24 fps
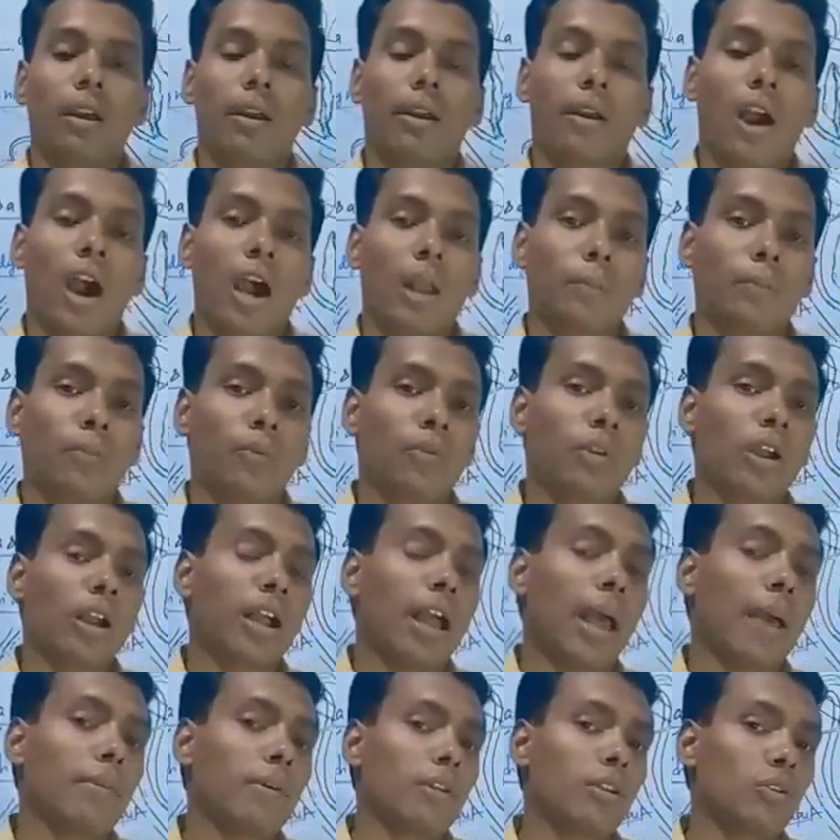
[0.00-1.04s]
Corpora
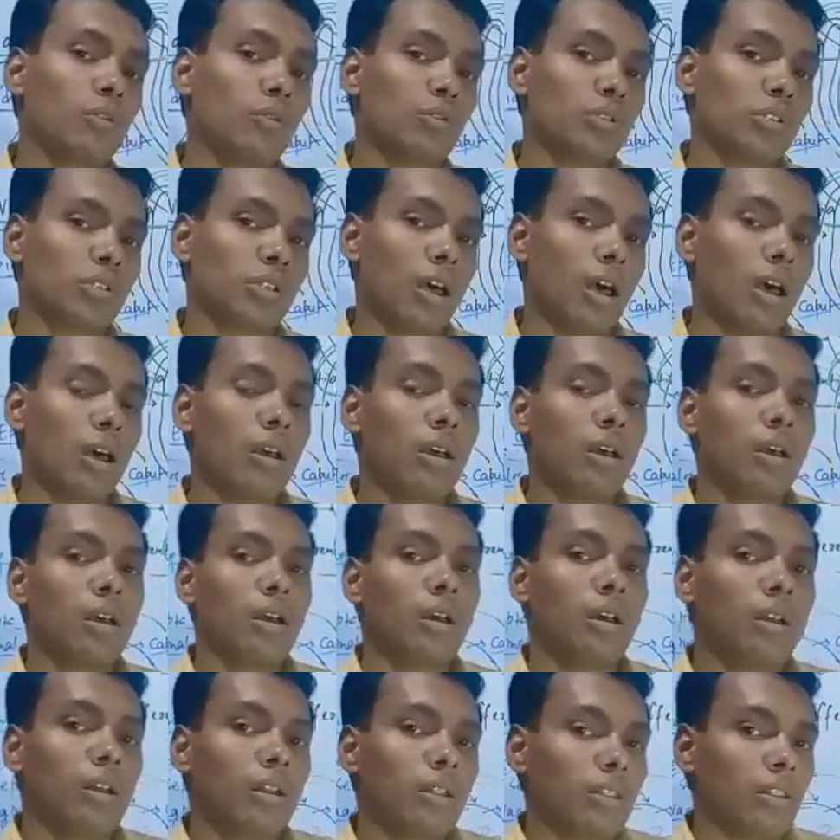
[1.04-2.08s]
cavernosa,
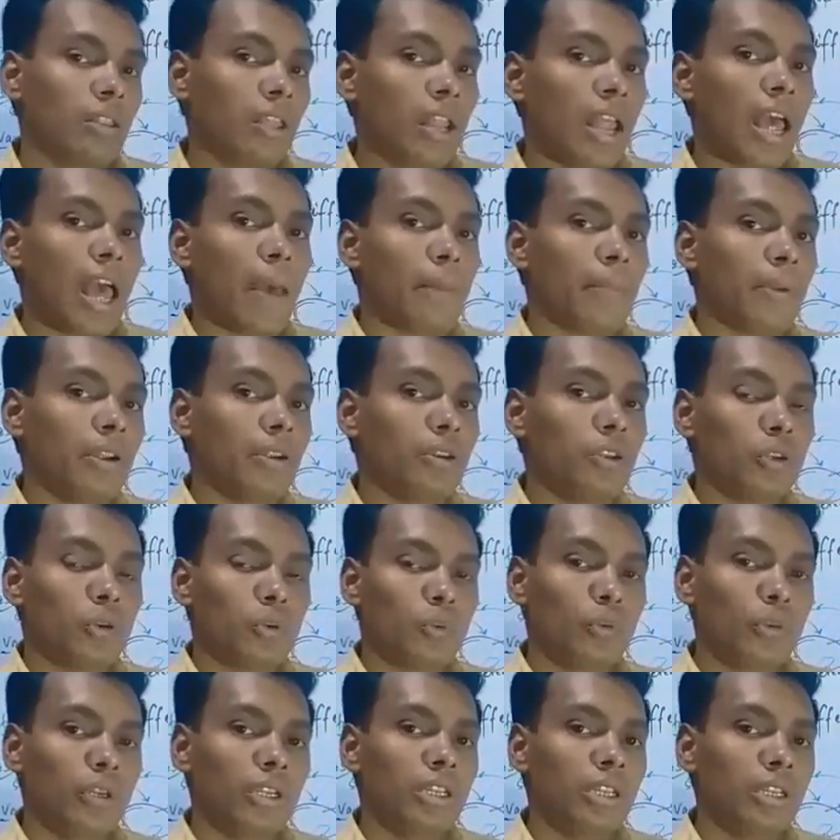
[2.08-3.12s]
they are having
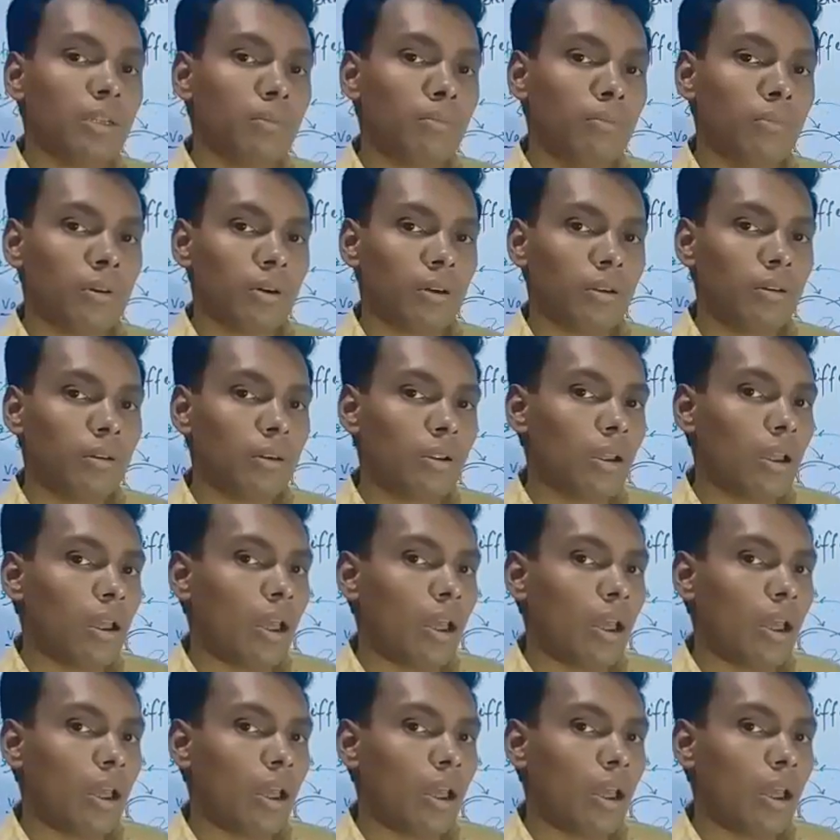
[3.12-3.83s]
two in number,